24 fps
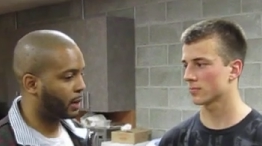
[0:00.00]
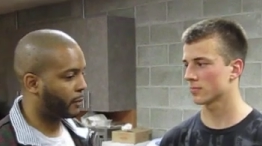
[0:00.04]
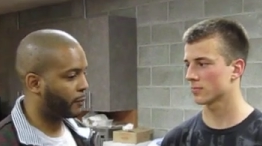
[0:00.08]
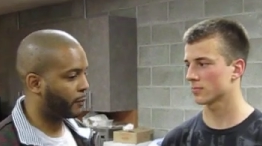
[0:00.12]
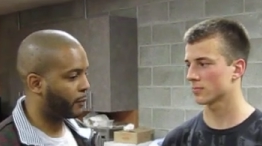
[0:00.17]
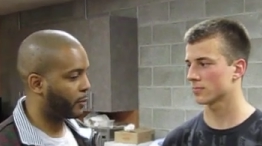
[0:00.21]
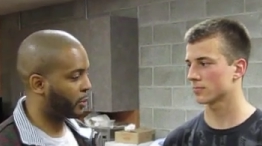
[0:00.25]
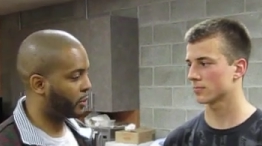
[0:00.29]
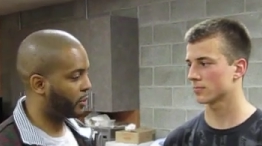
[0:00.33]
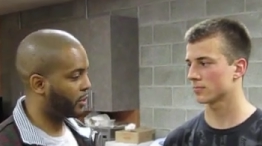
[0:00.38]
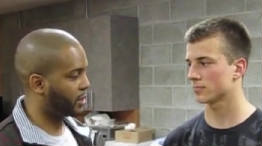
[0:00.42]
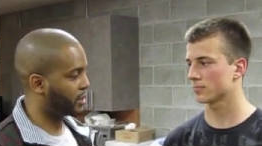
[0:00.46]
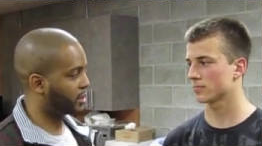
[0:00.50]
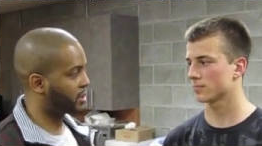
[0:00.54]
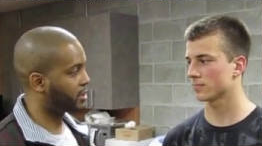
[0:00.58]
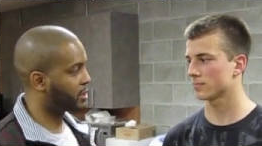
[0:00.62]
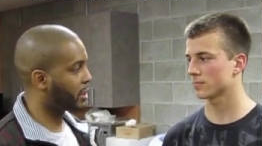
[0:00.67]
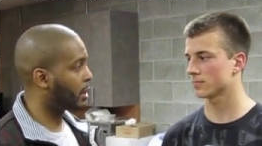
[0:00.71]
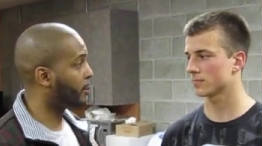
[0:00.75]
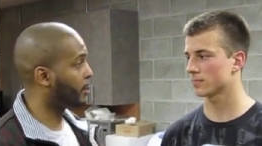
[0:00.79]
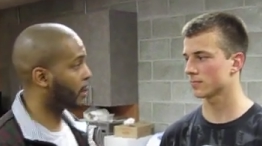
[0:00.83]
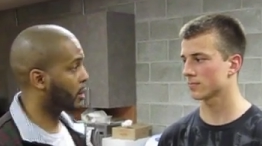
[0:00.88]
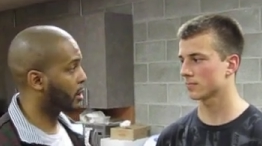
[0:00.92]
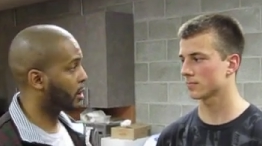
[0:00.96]
Speaker 1: for this
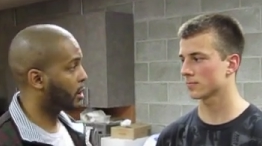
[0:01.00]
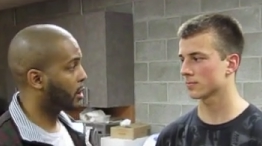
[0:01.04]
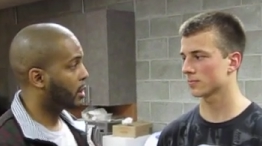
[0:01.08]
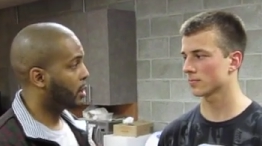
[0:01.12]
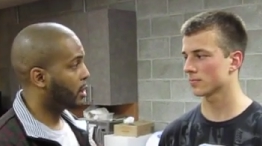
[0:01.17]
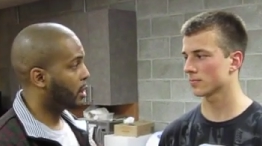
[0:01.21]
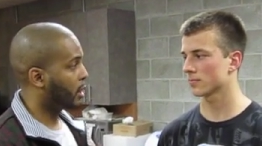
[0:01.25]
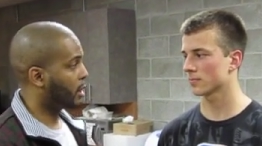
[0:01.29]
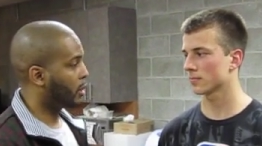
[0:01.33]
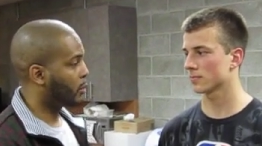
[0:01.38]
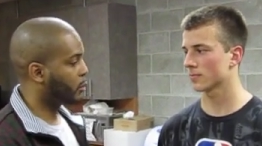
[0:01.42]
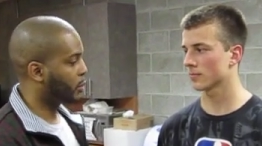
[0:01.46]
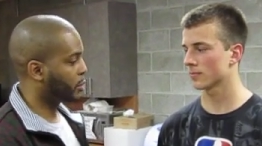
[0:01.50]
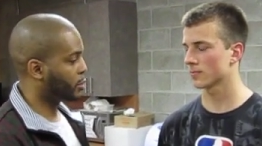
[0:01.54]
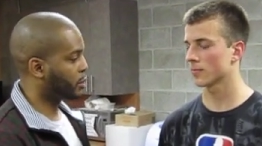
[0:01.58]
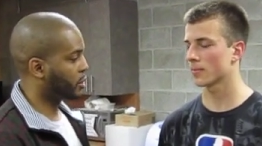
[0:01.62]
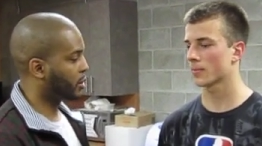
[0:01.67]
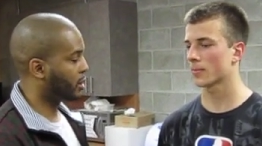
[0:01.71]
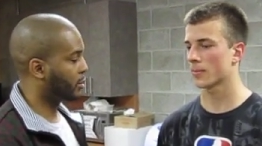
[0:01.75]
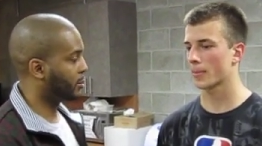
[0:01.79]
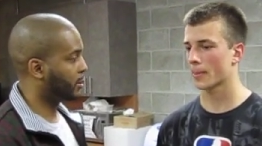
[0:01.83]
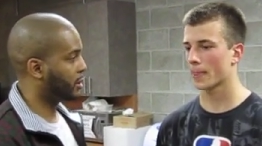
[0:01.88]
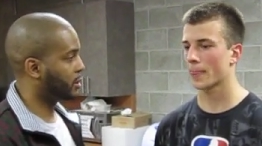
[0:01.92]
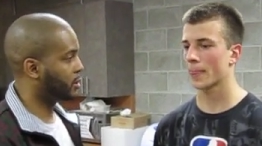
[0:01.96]
summer, what you're
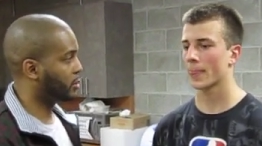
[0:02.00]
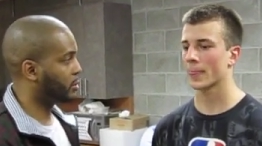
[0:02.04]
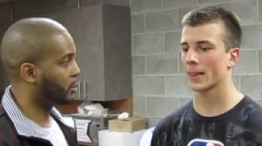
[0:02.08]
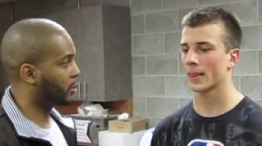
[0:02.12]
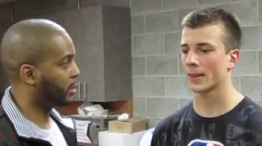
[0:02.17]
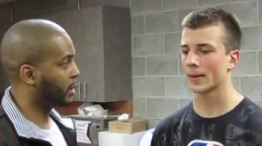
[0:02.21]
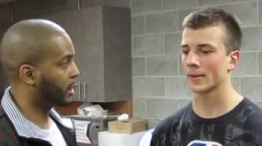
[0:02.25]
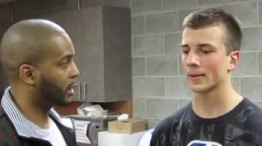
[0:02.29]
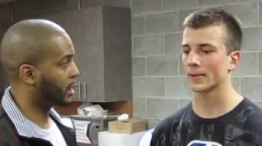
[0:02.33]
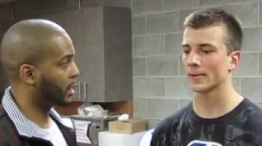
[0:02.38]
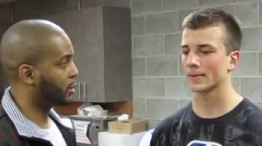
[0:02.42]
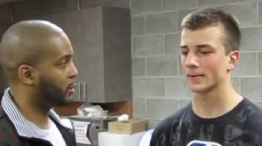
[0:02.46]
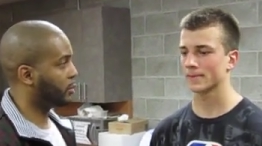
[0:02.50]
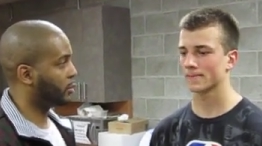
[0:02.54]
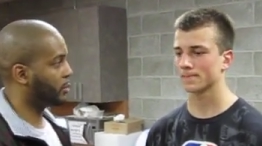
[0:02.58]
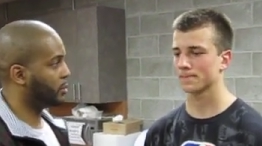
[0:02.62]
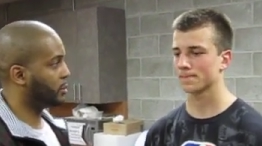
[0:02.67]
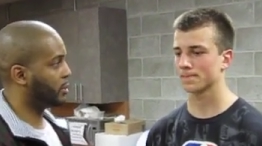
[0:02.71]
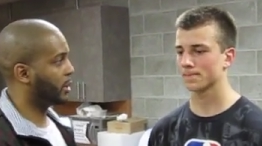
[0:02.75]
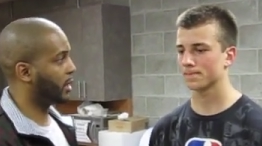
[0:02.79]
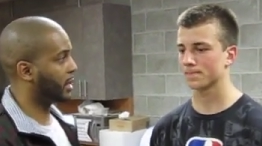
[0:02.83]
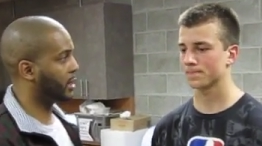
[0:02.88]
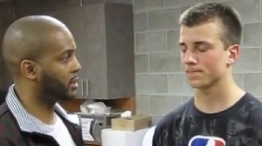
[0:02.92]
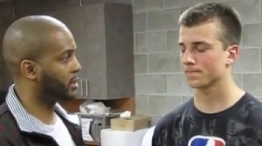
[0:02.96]
going to be doing. I know you
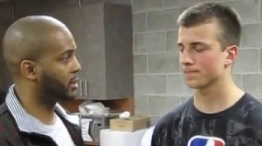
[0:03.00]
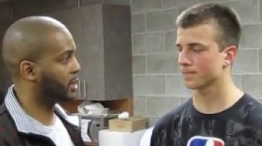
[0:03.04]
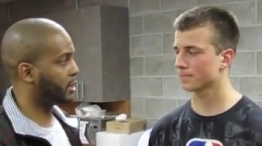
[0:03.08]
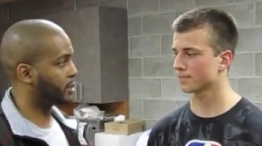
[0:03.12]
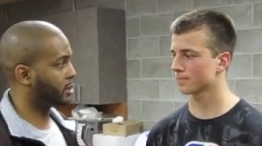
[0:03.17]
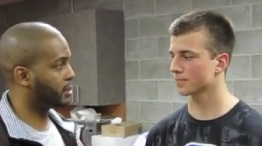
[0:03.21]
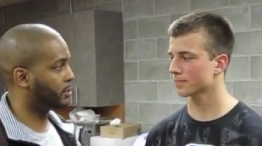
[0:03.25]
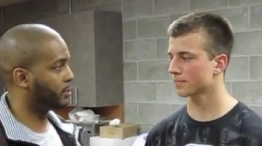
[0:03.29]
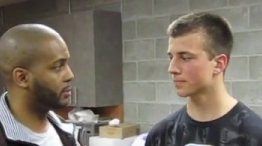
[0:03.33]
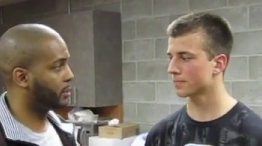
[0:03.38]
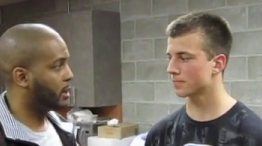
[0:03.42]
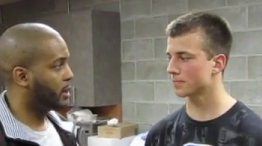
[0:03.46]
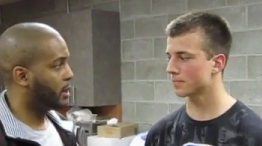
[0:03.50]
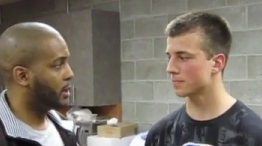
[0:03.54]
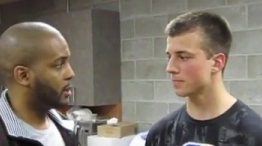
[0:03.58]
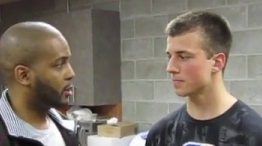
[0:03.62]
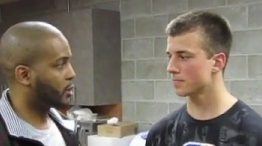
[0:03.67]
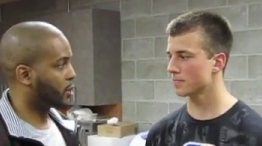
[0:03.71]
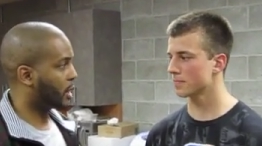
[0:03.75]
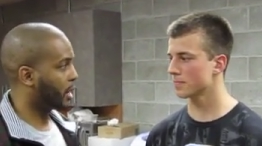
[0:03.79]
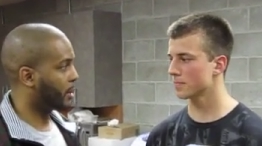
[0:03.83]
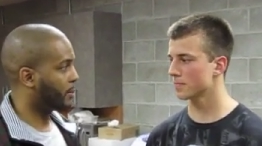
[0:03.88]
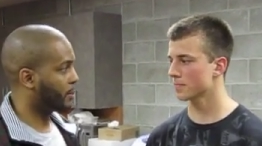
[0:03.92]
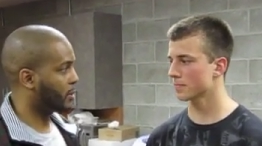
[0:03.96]
guys got some
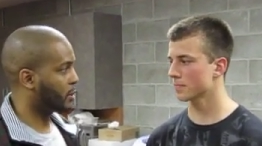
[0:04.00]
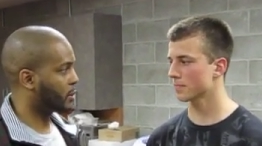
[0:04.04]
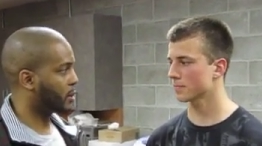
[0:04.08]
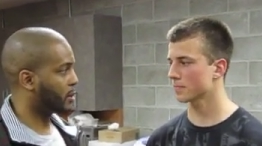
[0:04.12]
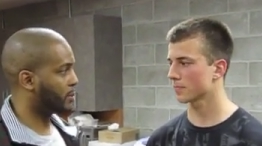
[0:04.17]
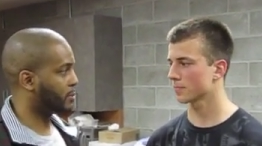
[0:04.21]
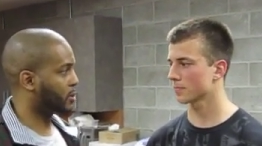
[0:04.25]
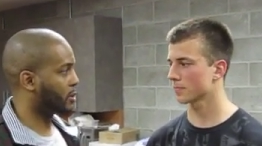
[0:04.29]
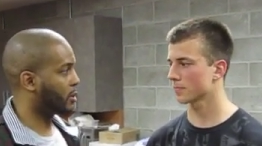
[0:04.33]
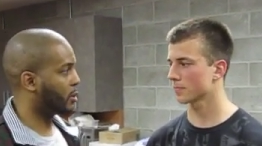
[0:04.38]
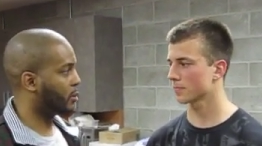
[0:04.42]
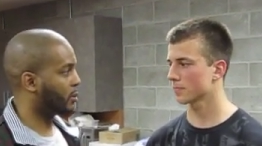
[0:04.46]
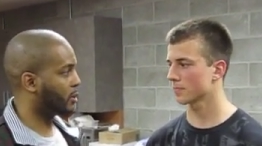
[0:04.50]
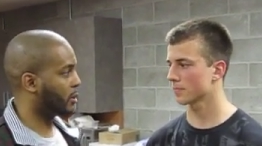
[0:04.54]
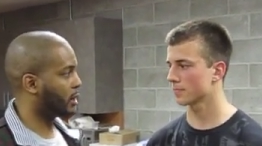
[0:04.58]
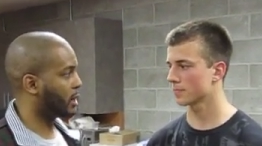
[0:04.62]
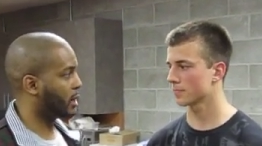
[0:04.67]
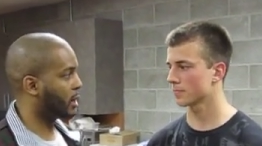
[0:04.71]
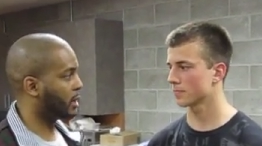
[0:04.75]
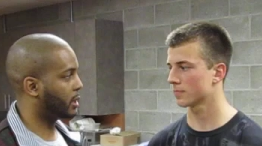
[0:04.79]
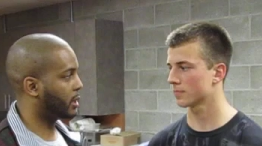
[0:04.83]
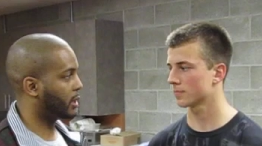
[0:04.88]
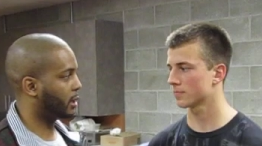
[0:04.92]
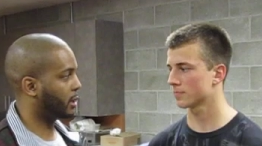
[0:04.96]
championships going
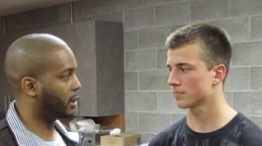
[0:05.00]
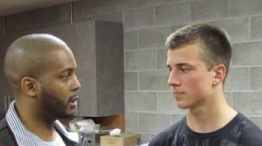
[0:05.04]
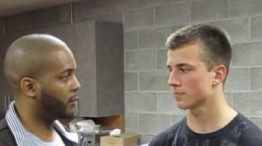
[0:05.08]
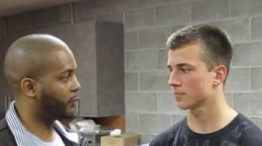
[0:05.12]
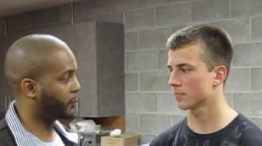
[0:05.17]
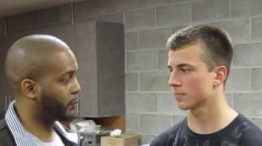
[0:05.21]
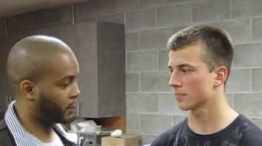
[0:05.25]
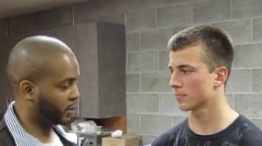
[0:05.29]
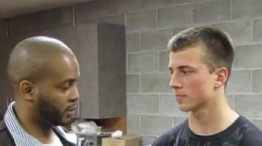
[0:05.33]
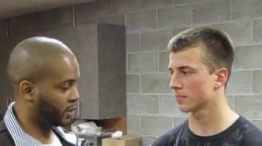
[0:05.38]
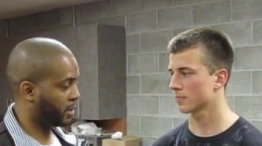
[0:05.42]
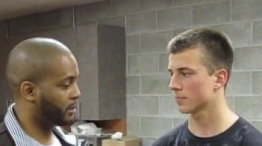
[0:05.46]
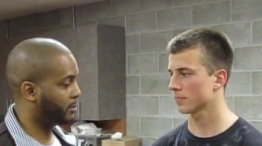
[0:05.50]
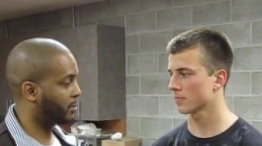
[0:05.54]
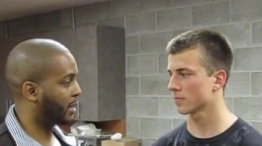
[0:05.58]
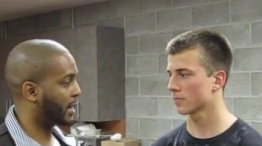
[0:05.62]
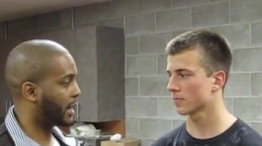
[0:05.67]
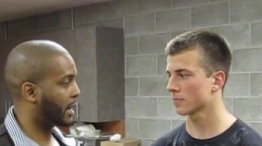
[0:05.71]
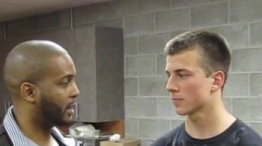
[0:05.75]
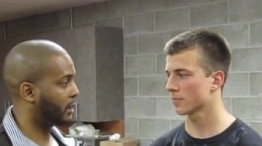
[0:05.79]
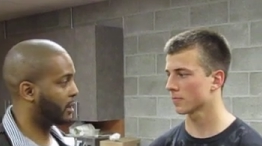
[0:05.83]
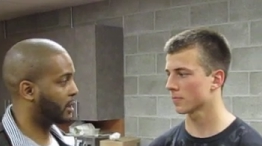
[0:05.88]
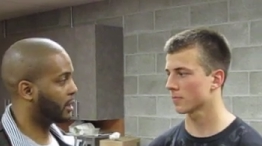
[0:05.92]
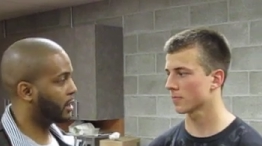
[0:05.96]
on for Team
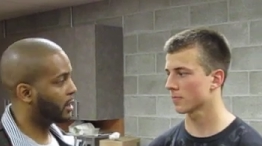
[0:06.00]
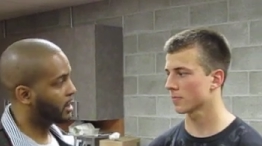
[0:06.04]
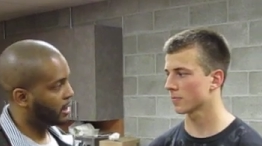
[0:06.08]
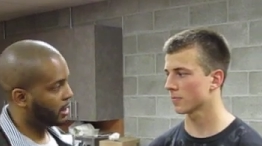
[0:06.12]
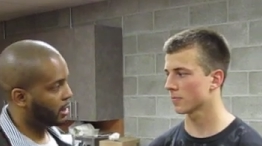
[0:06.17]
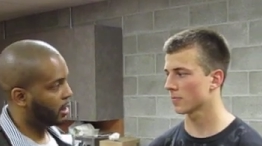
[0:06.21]
Canada.